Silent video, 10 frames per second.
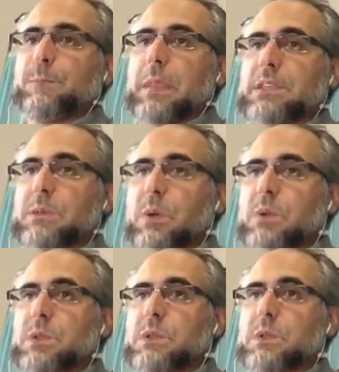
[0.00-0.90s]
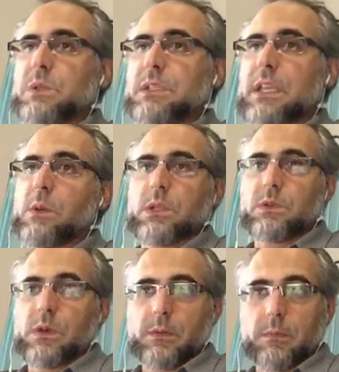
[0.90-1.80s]
as opposed to, say, going
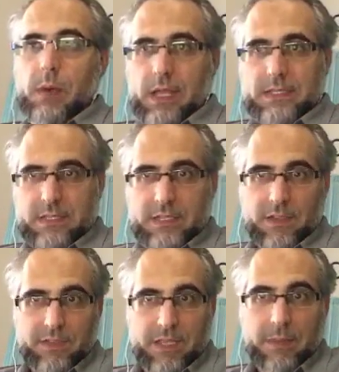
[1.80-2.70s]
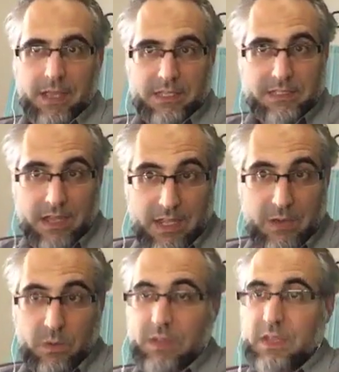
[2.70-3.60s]
to a mosque that's heavily Pakistani,
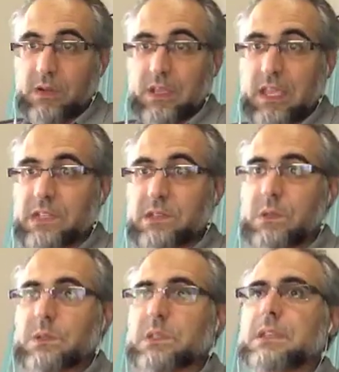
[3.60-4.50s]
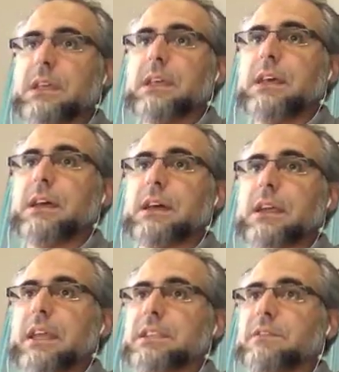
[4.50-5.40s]
where they don't engage in those
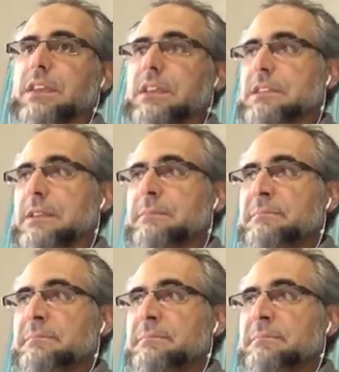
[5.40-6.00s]
kinds of things.